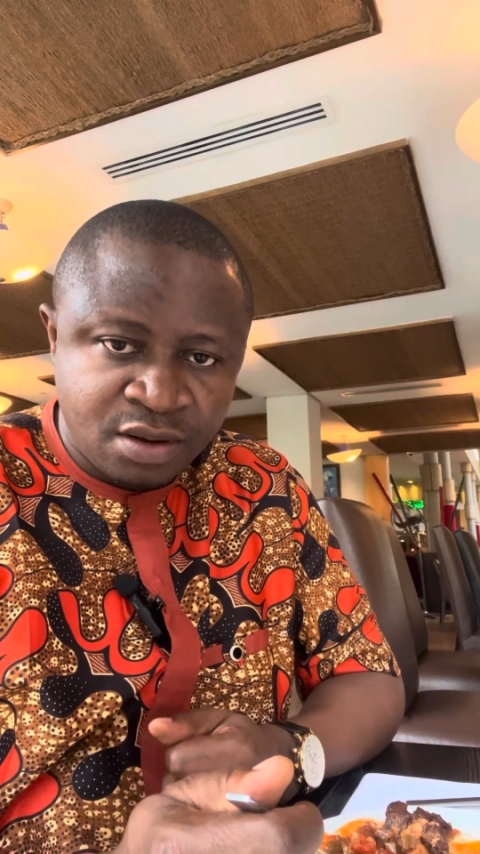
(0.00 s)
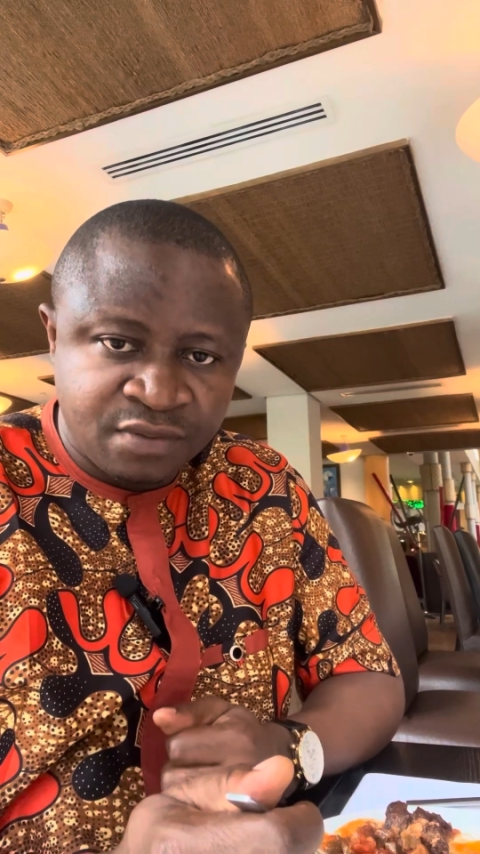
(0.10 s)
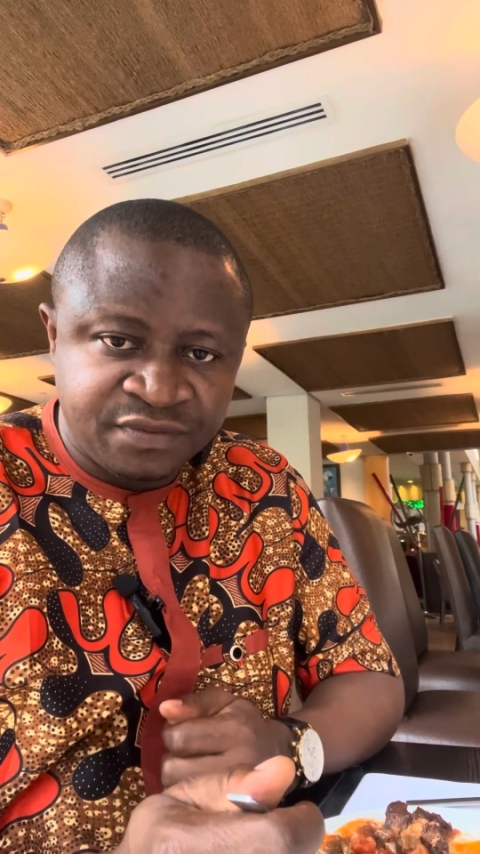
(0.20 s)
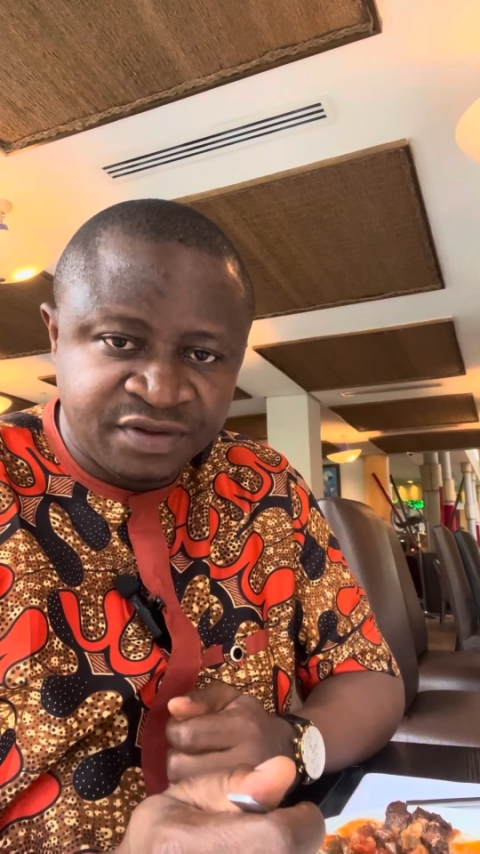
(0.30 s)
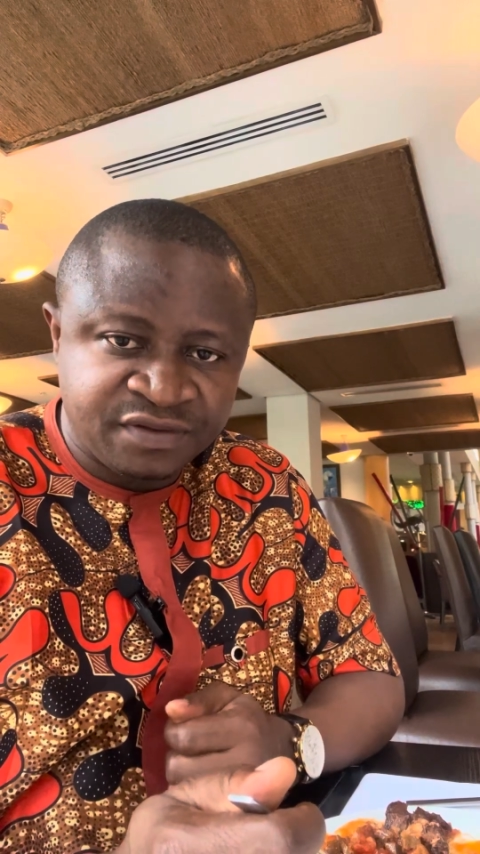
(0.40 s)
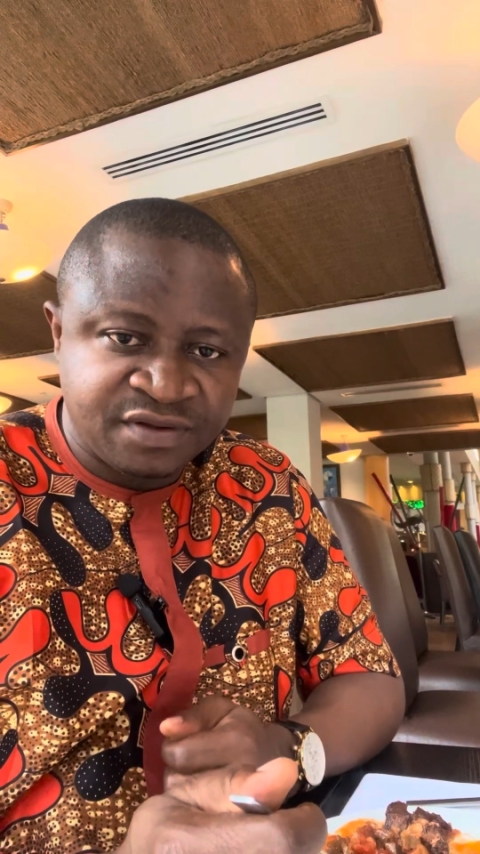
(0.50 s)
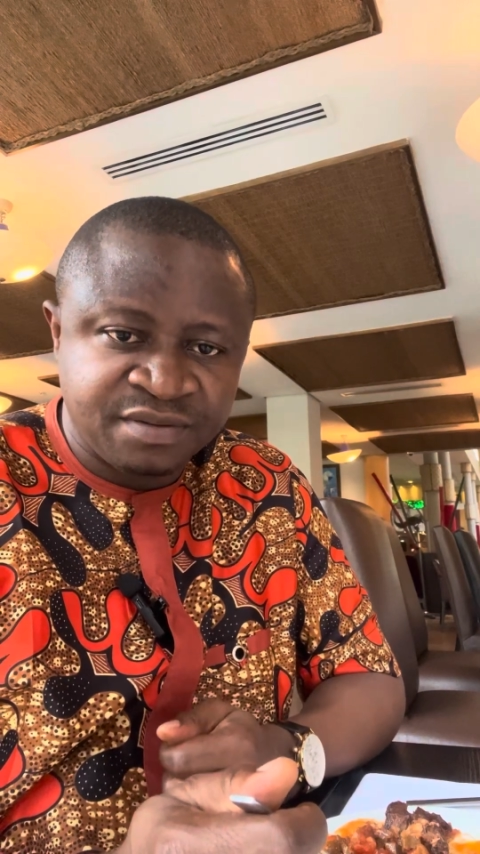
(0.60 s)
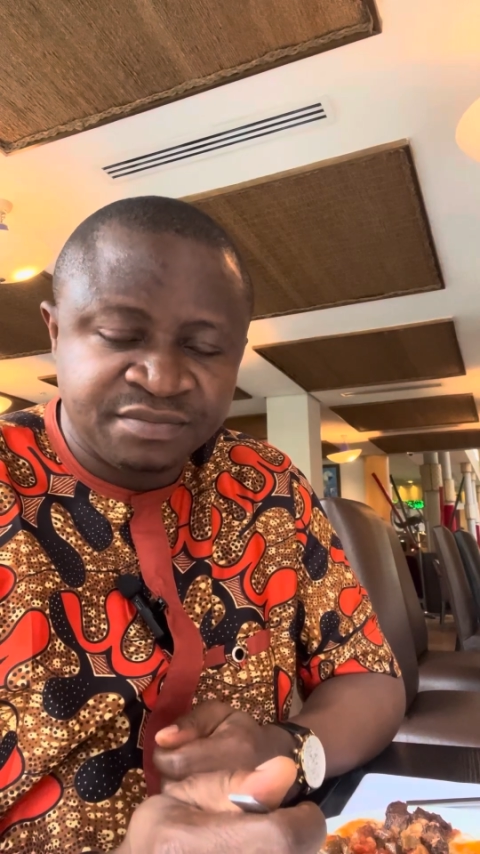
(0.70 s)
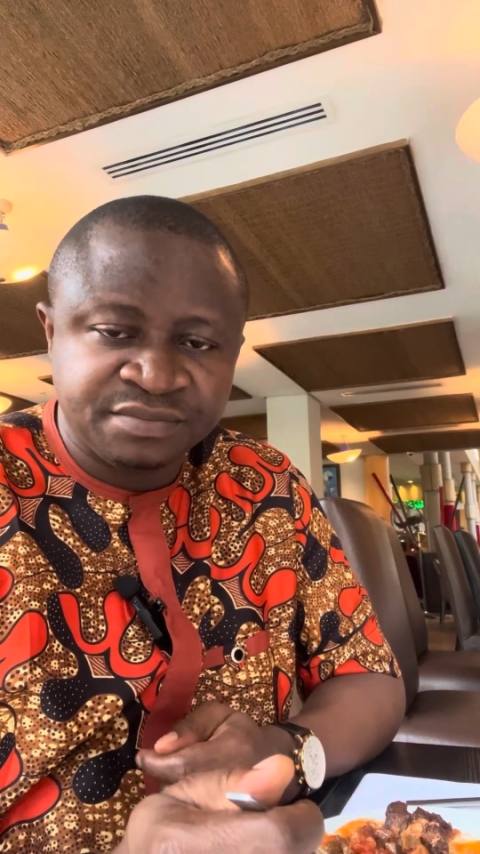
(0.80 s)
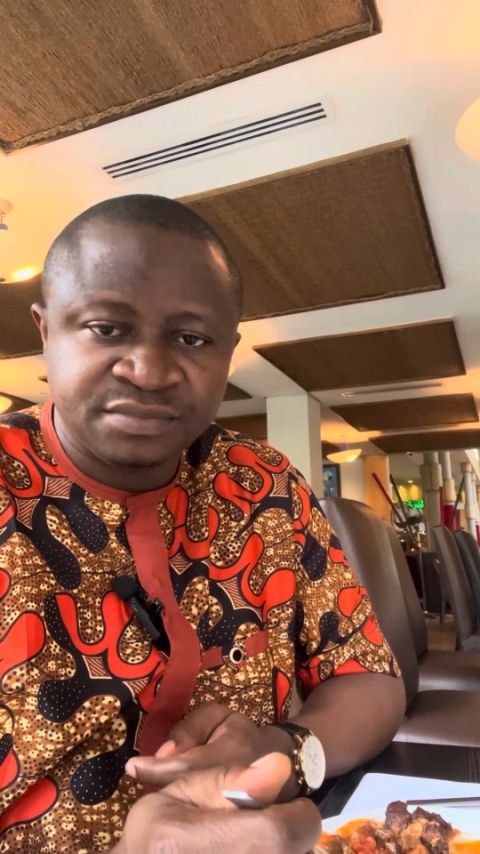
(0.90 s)
of this
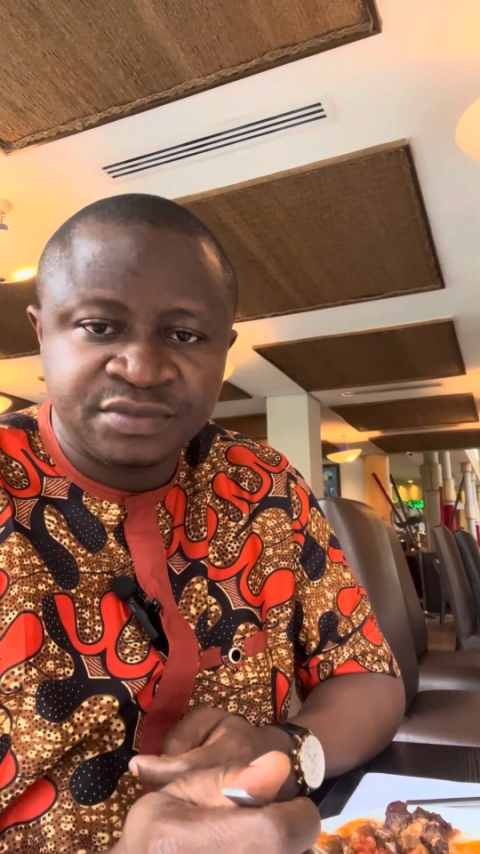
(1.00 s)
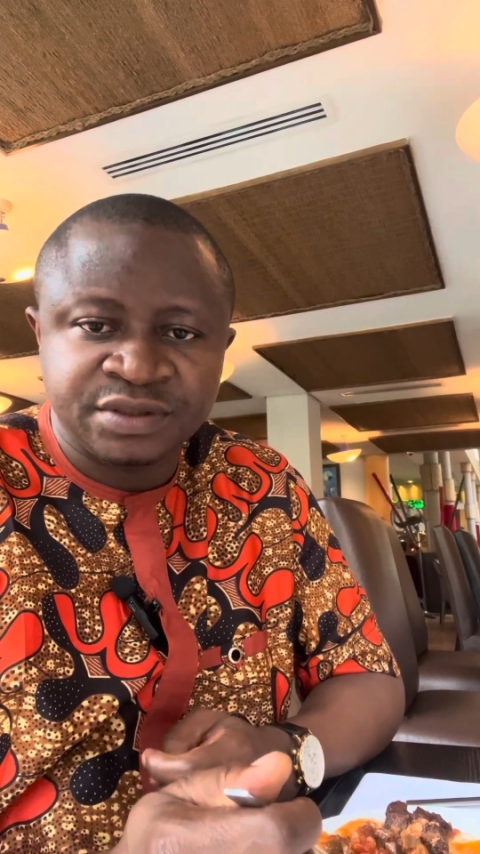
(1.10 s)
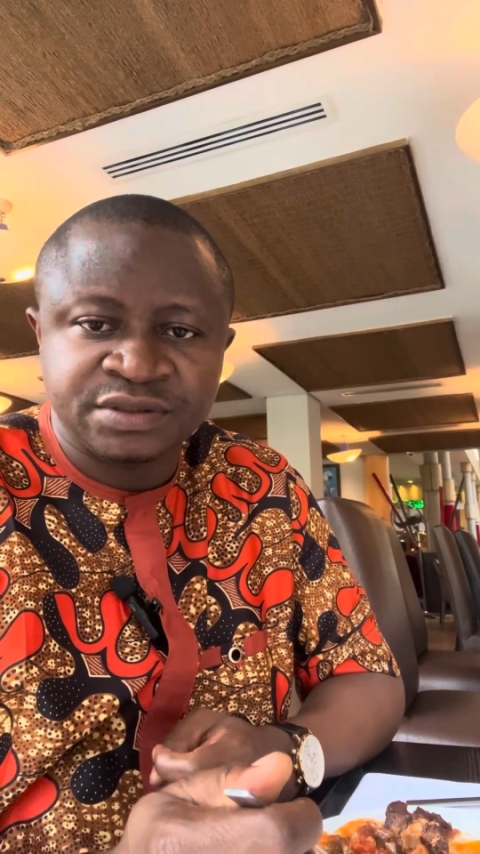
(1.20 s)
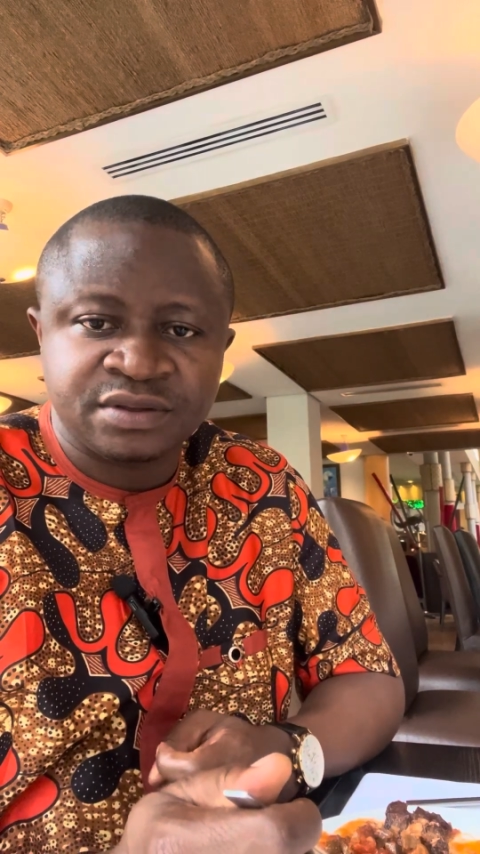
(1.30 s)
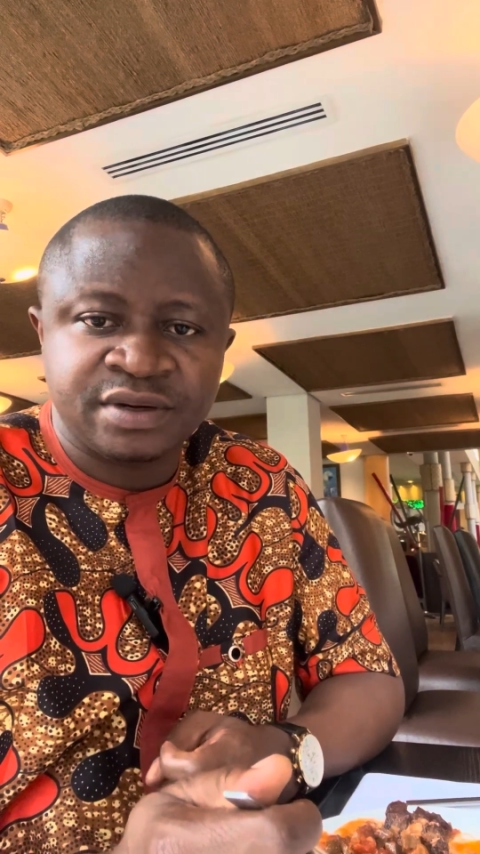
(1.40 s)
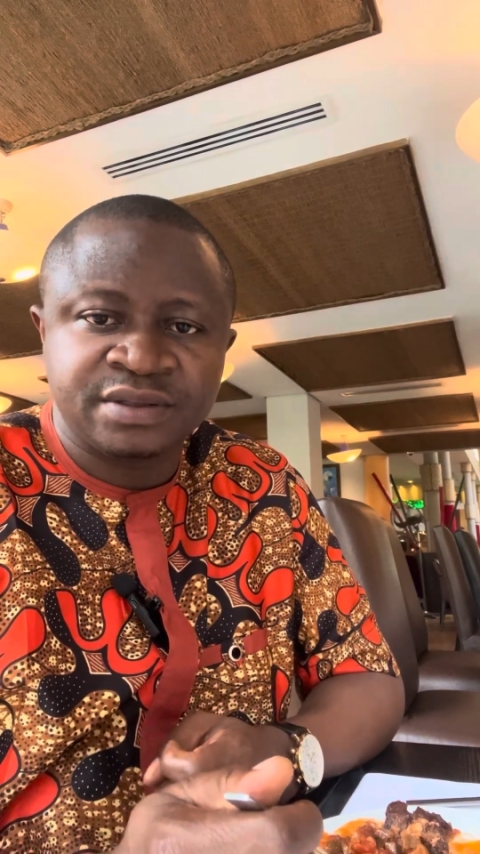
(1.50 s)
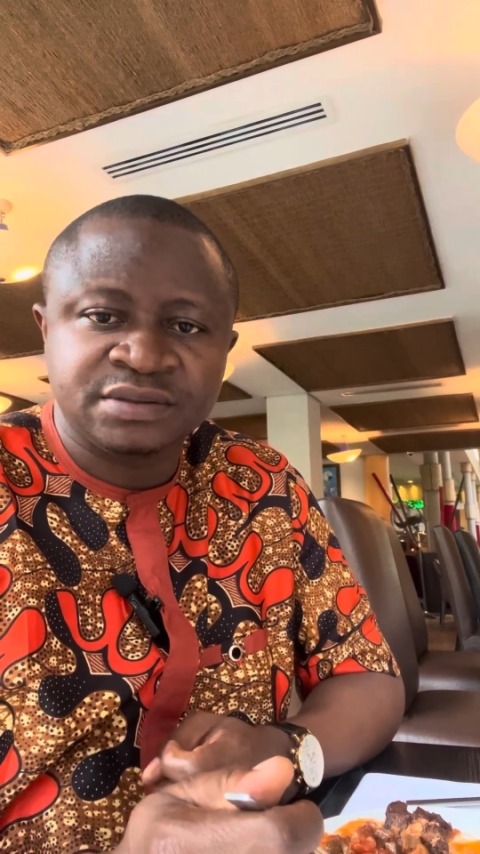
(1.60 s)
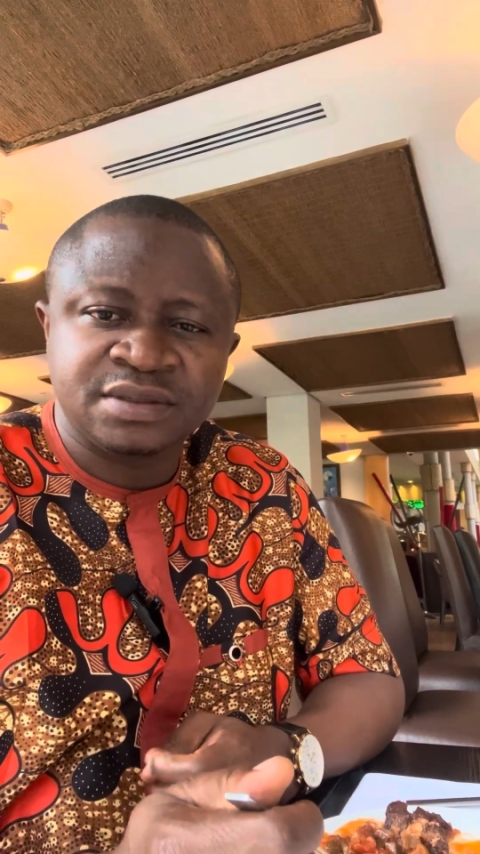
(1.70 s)
um, restaurant